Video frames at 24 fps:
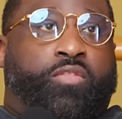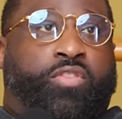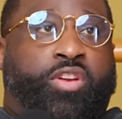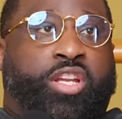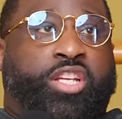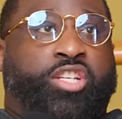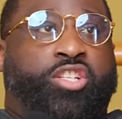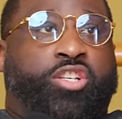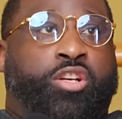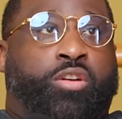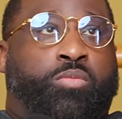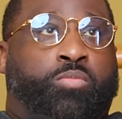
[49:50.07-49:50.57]
for
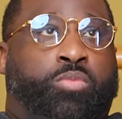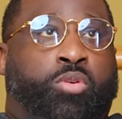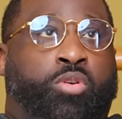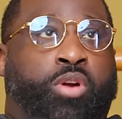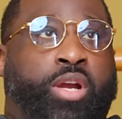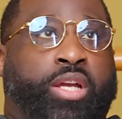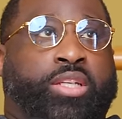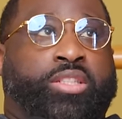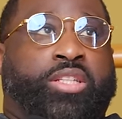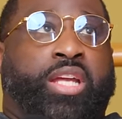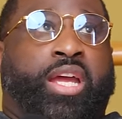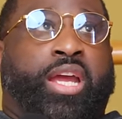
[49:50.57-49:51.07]
these young
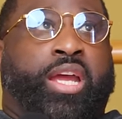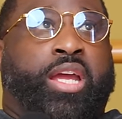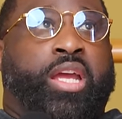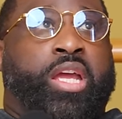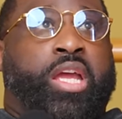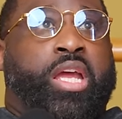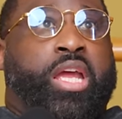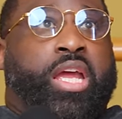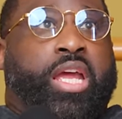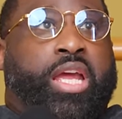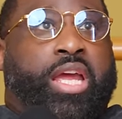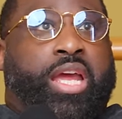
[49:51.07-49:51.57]
boys that
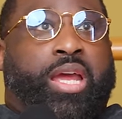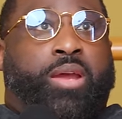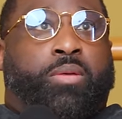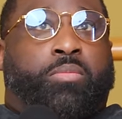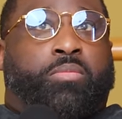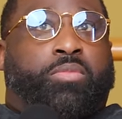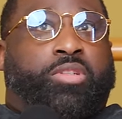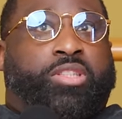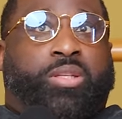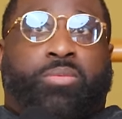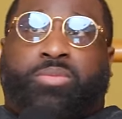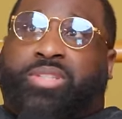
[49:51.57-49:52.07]

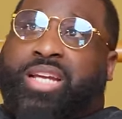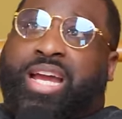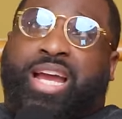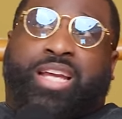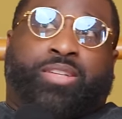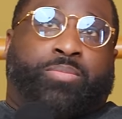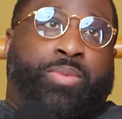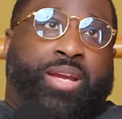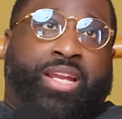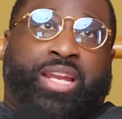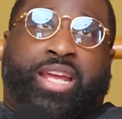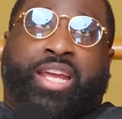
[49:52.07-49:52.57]

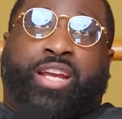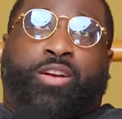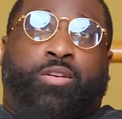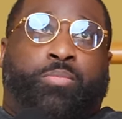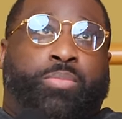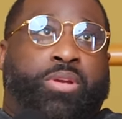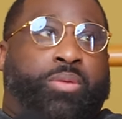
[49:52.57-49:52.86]
sometimes, man, they ain't gonna